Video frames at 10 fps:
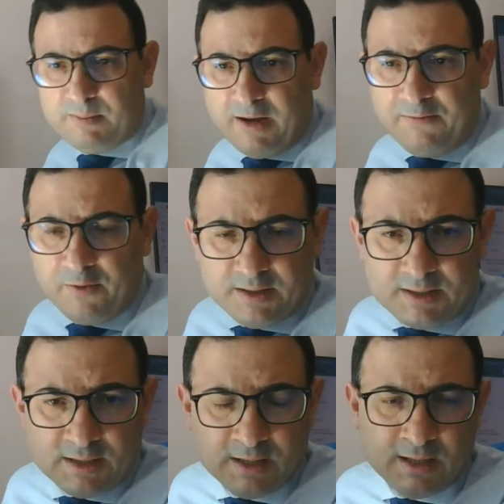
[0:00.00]
my
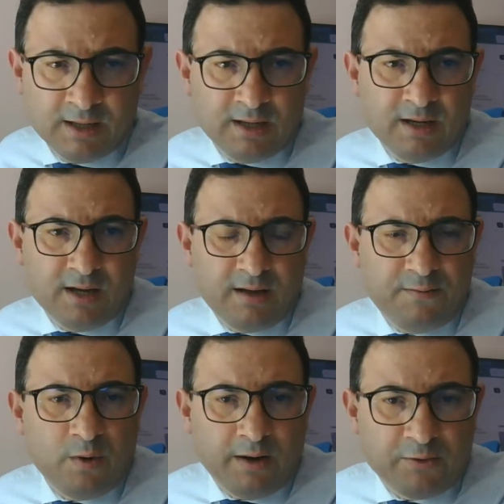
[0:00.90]
friends,
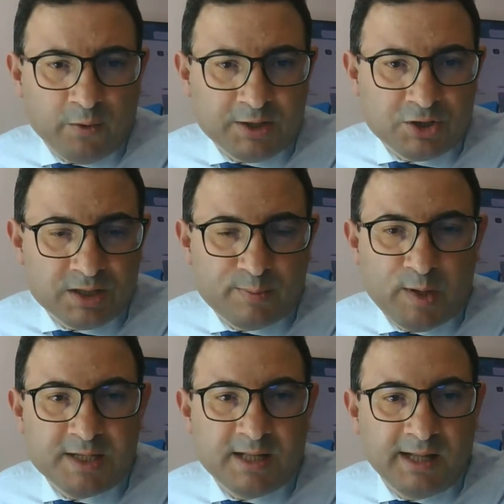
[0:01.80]

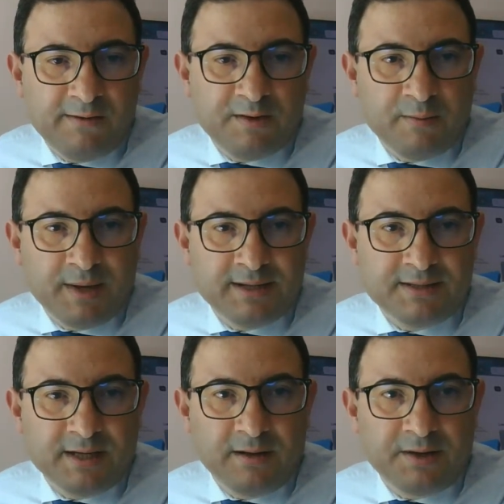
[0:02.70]
please leave them
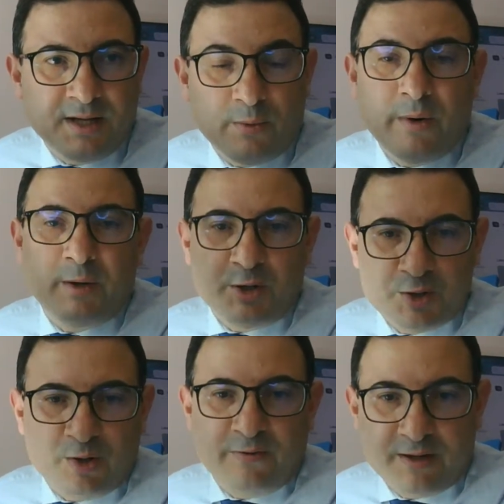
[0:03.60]
until we will
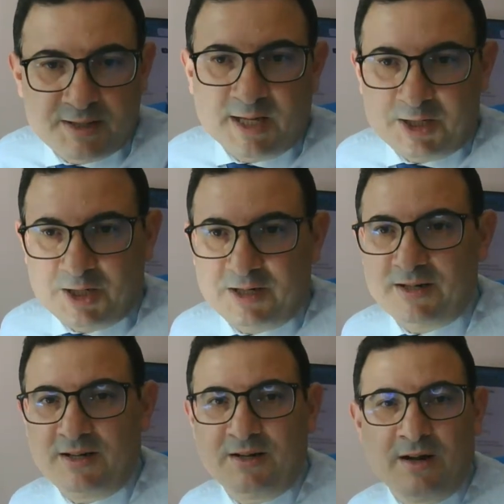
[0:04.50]
reserve a
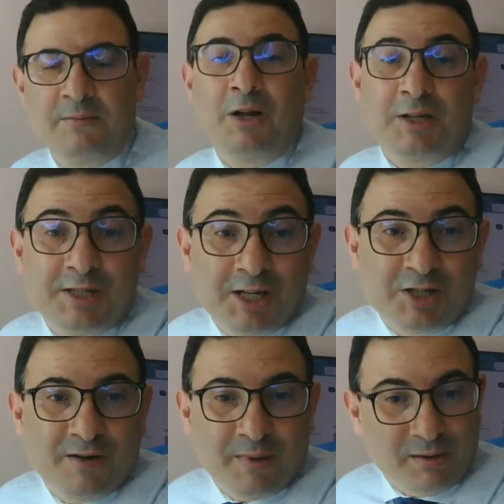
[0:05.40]
session. Not a
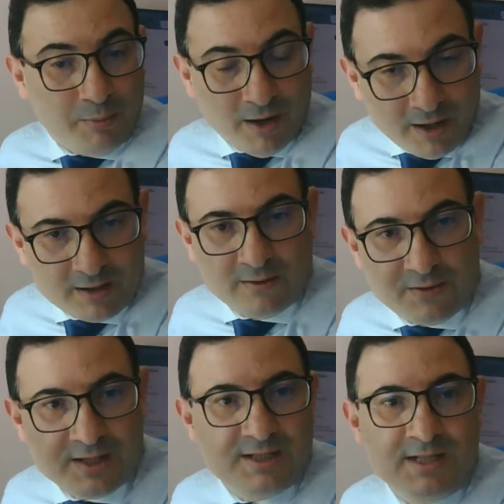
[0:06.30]
session, but part of
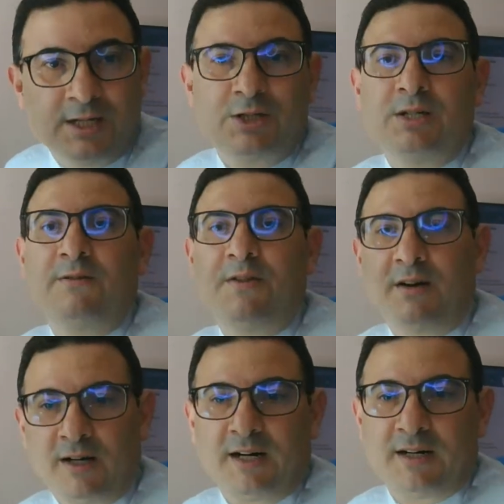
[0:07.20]
this session. If
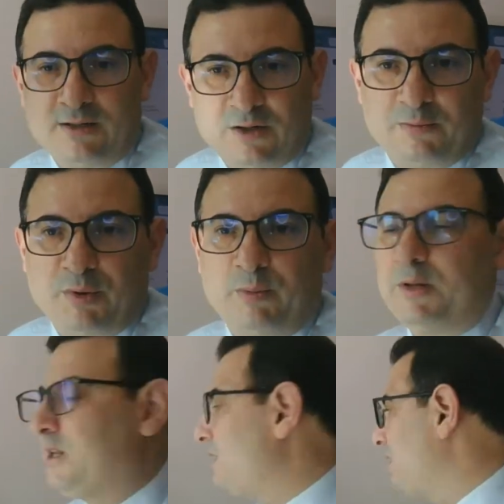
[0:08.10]
there are, probably
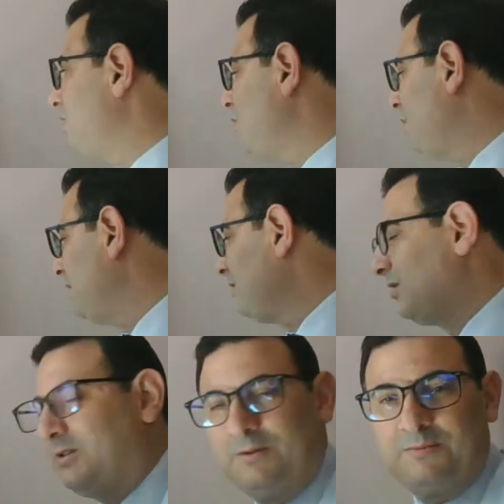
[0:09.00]
things that you
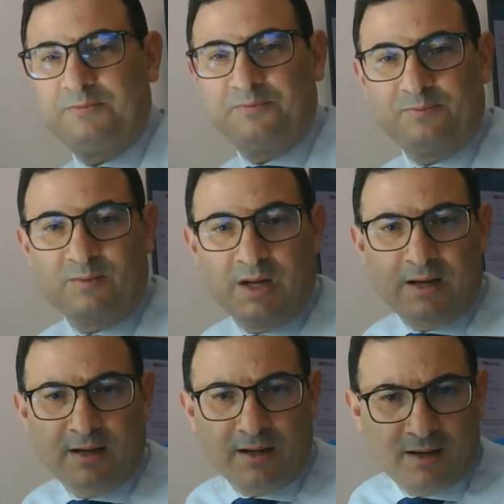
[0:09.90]
wonder
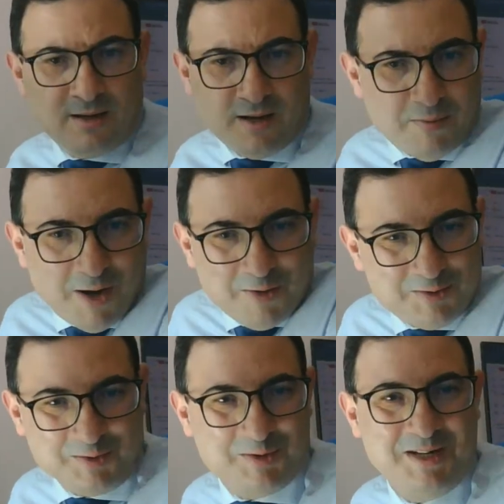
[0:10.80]

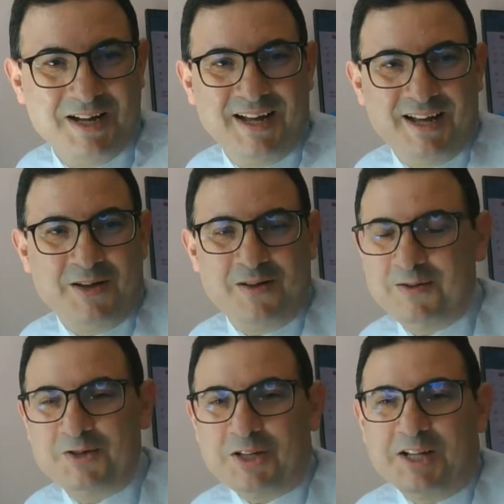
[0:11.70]
about, or
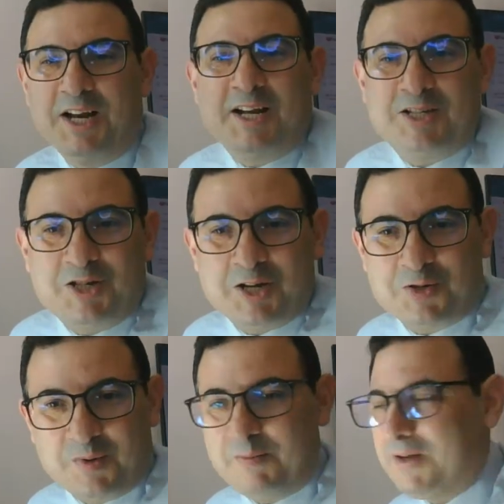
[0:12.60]
just an
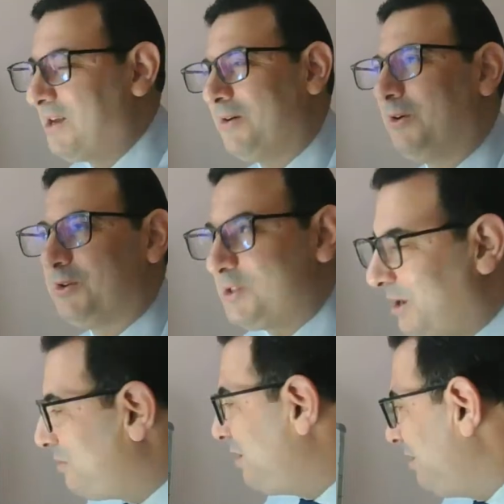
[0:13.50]
exchange with me on
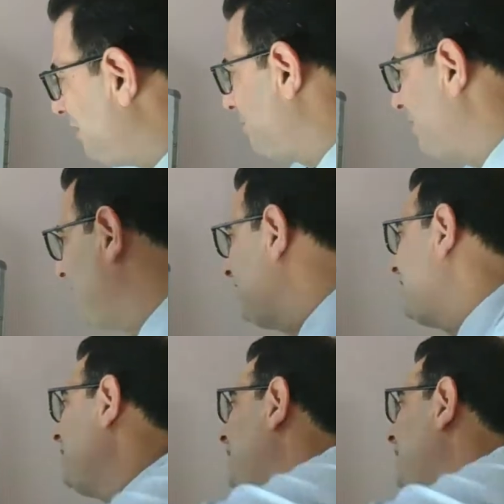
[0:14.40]
something, then we can do